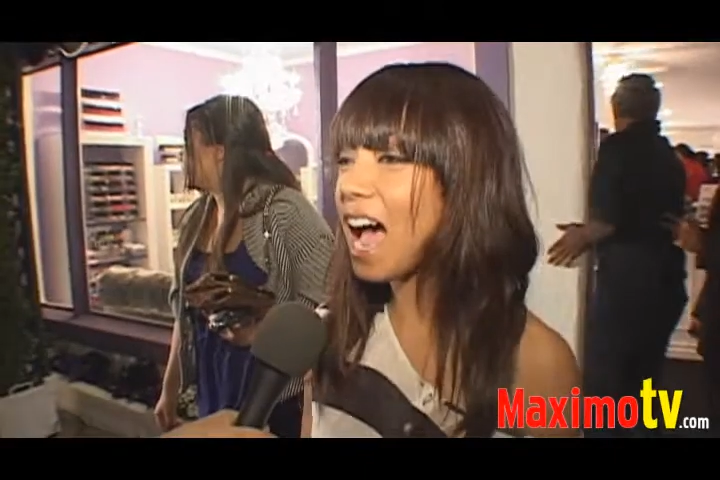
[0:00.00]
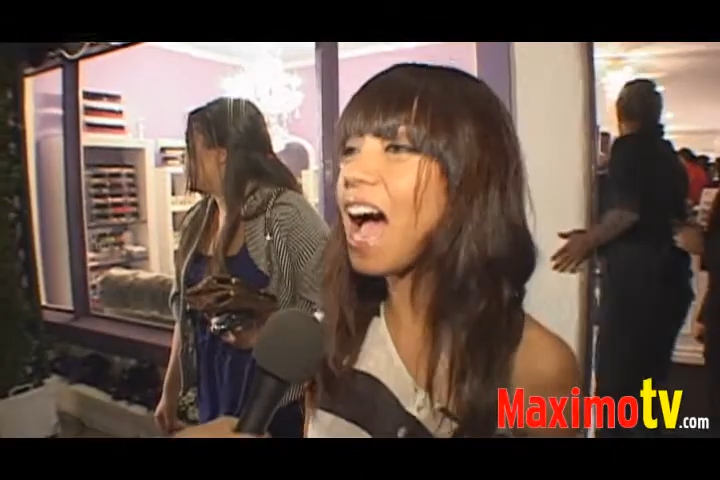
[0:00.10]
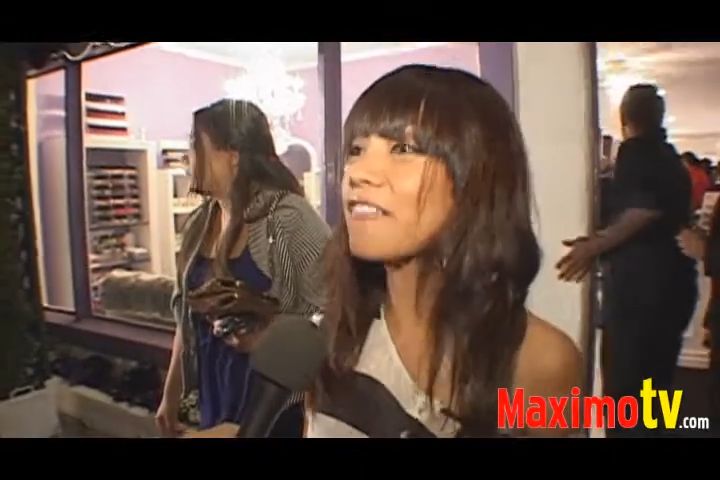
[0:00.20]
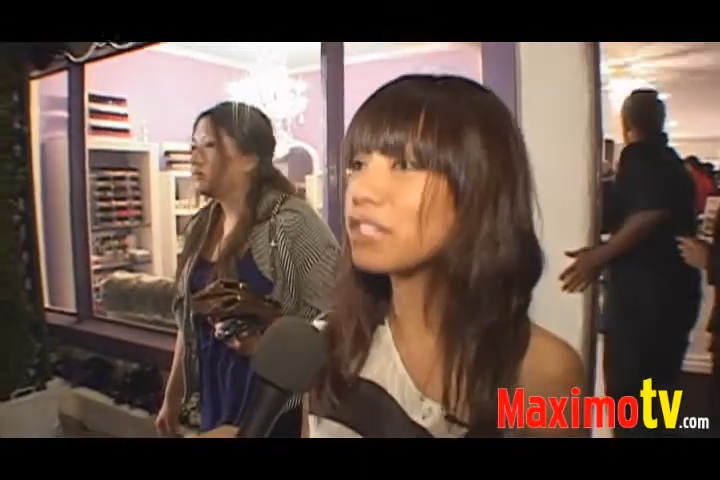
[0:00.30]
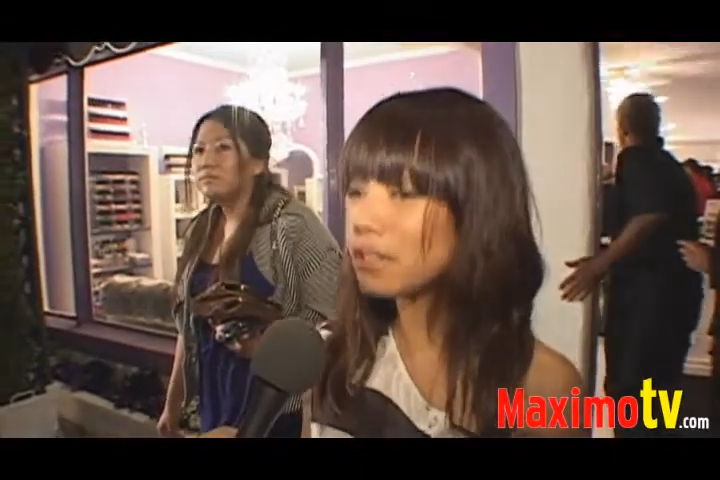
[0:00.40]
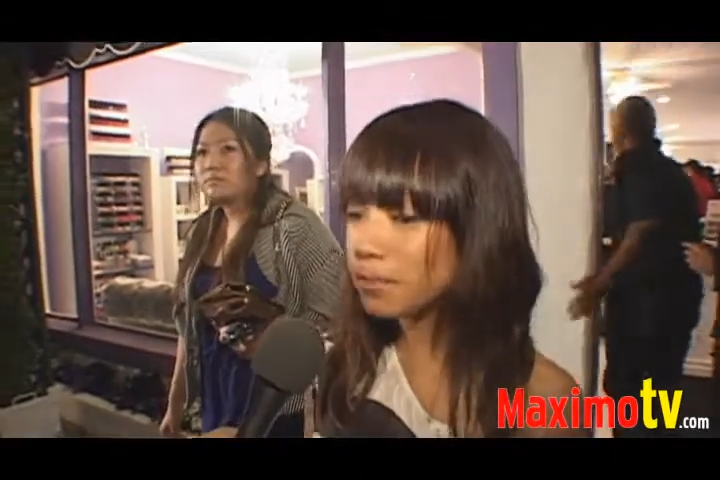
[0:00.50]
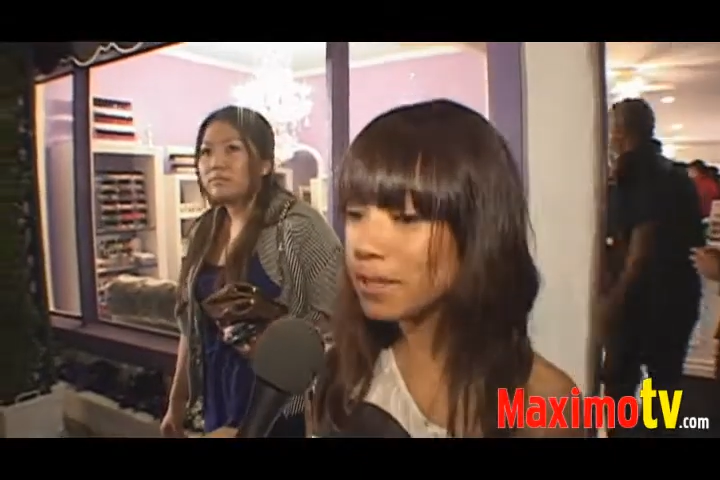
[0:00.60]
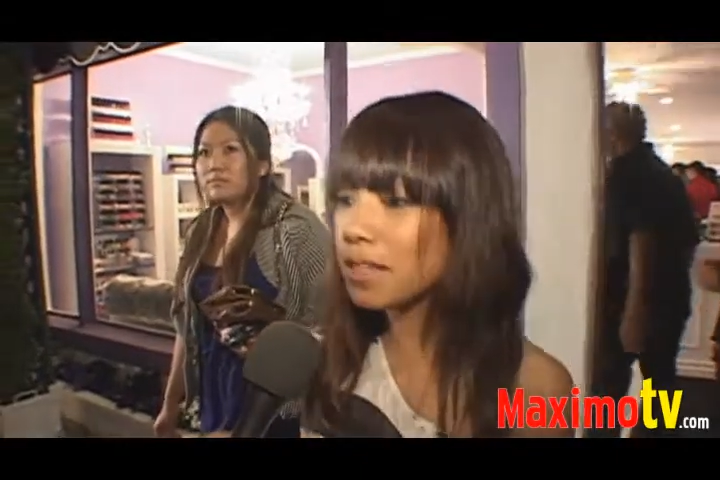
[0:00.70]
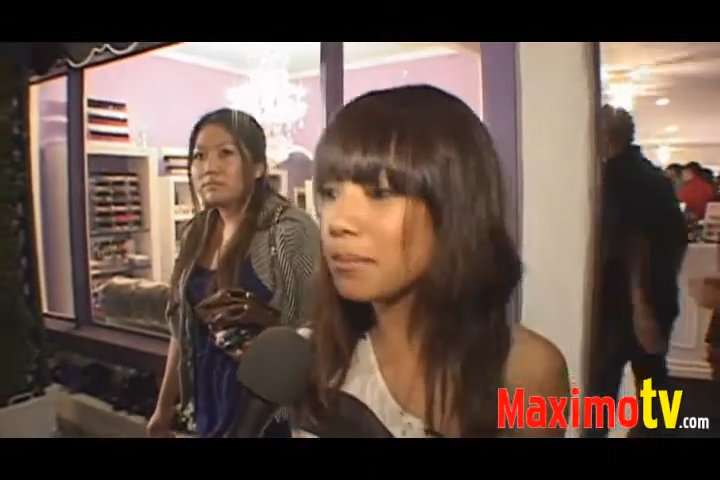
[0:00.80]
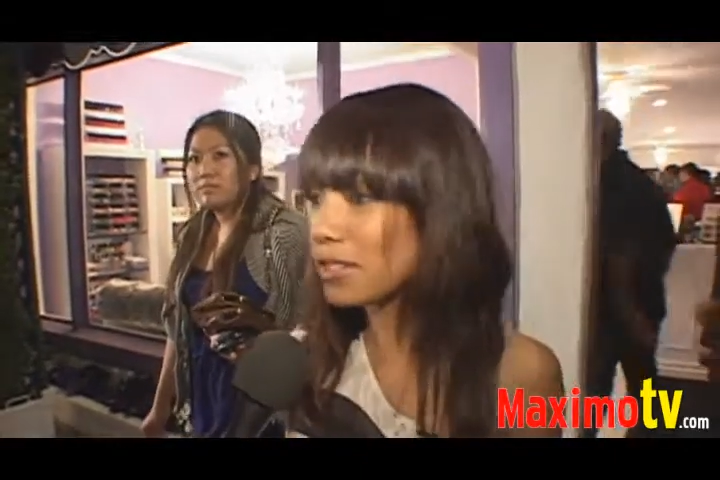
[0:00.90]
after
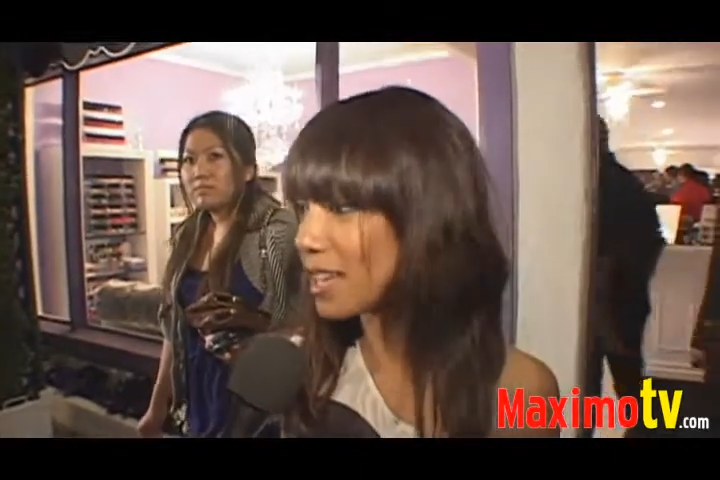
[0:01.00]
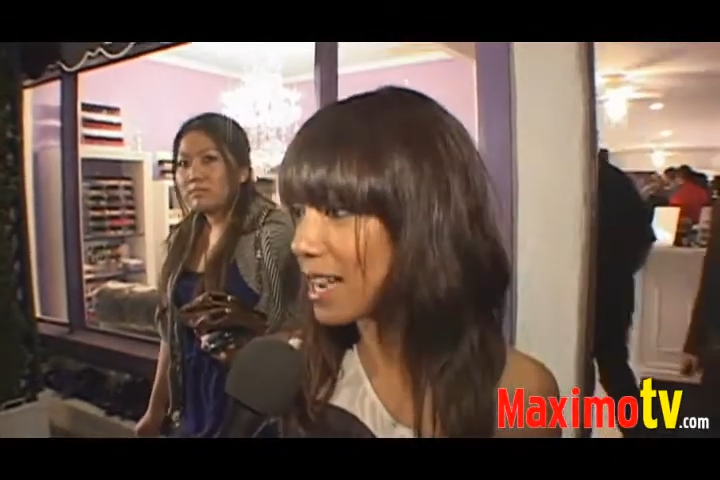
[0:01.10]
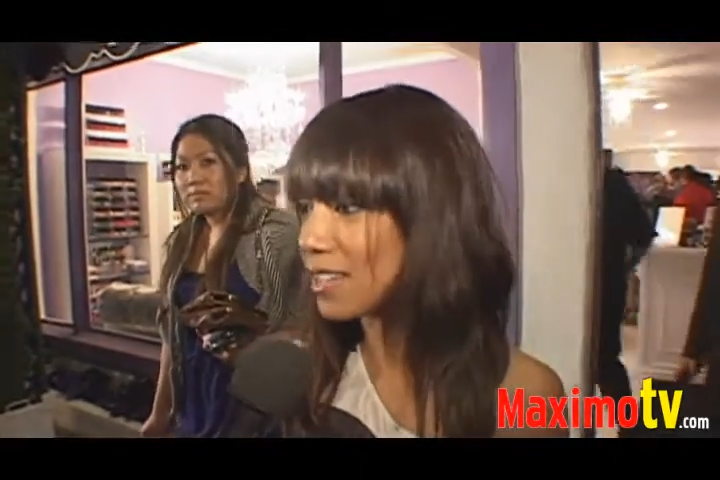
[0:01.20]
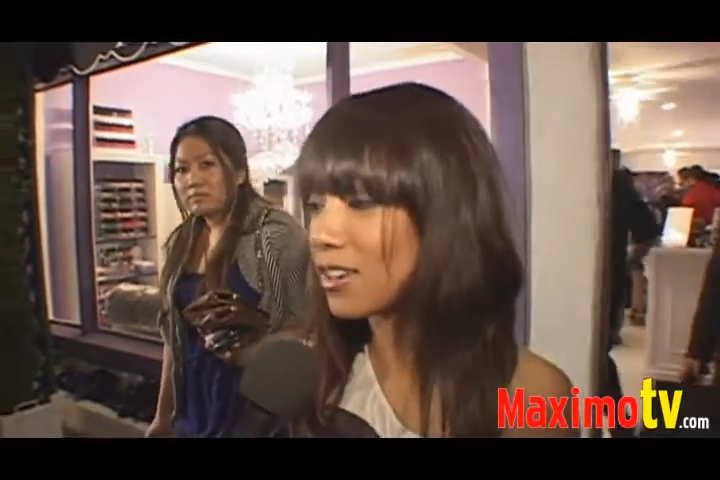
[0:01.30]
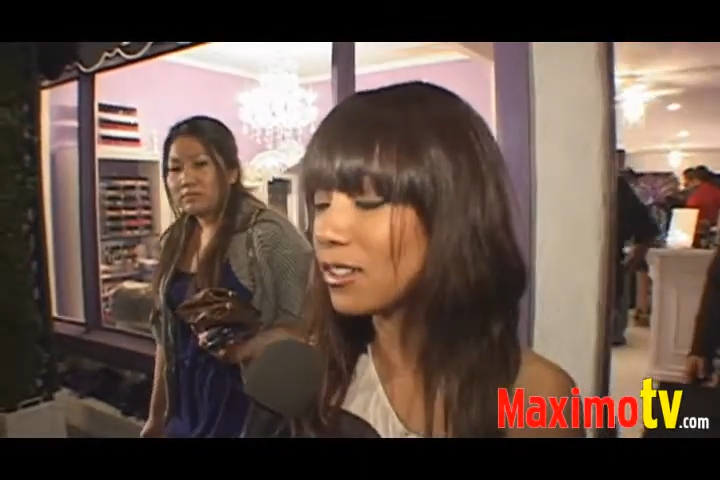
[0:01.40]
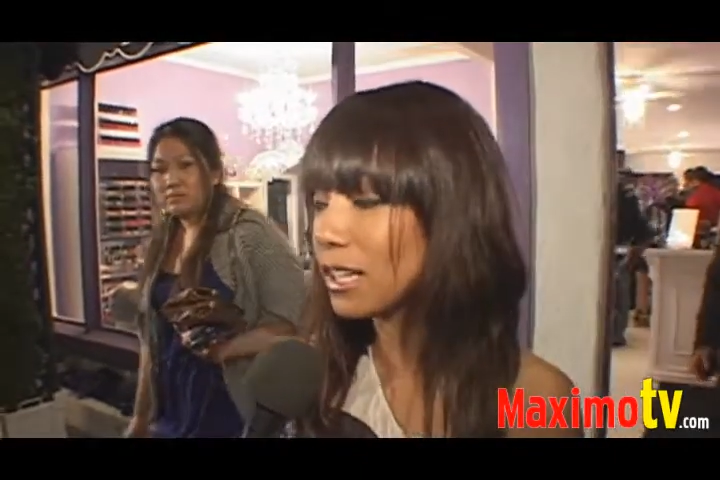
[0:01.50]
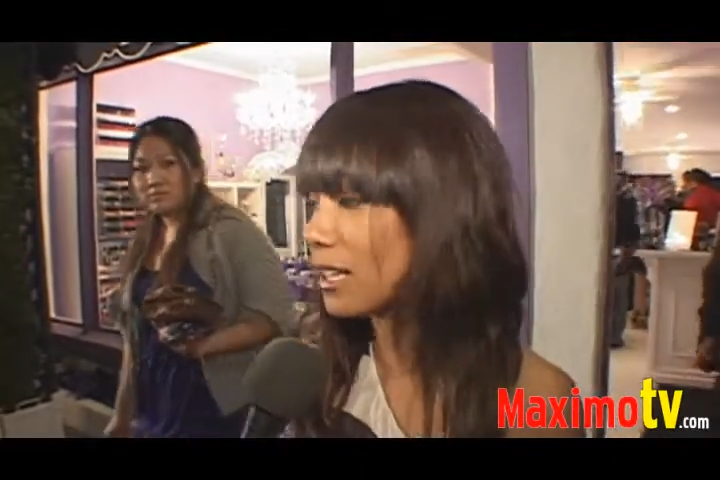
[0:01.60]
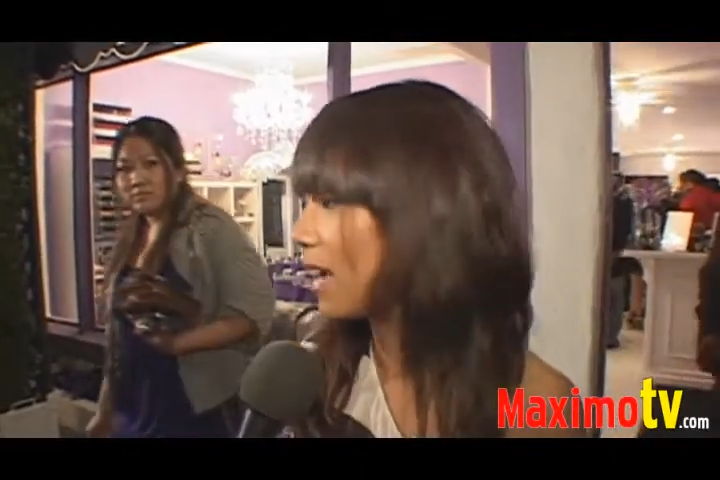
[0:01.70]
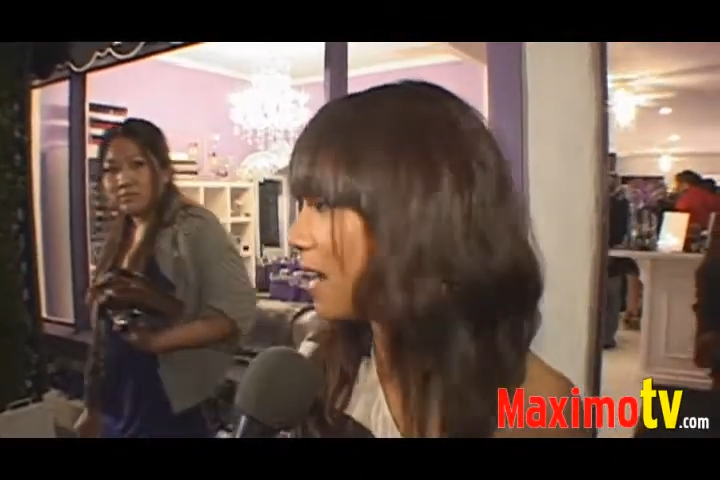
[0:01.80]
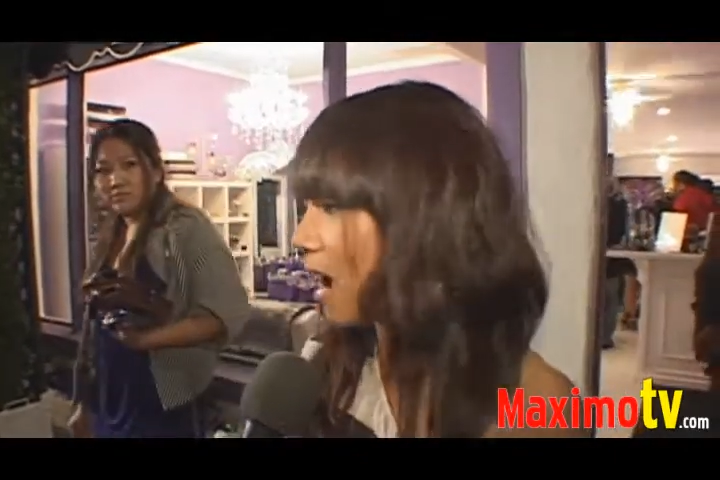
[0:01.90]
being a doll,
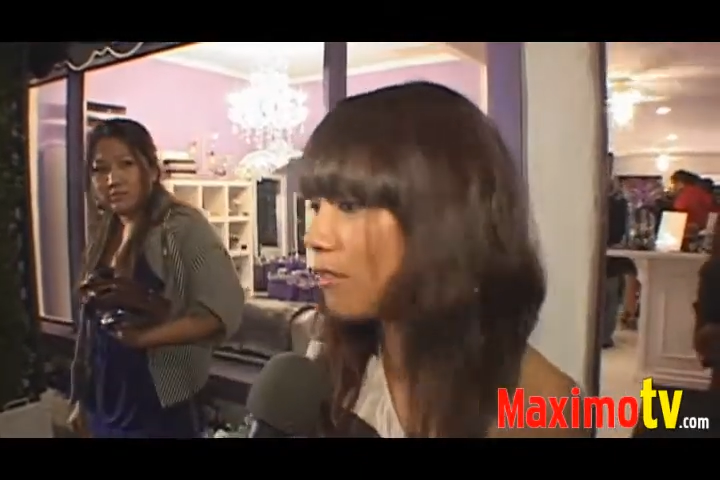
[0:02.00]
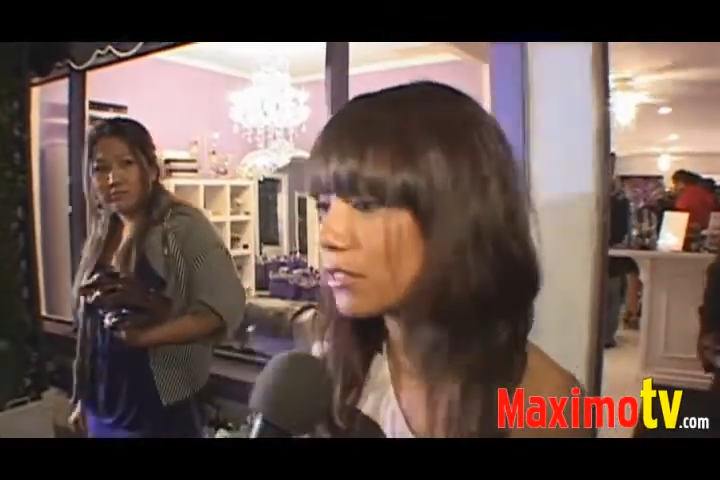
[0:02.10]
like I,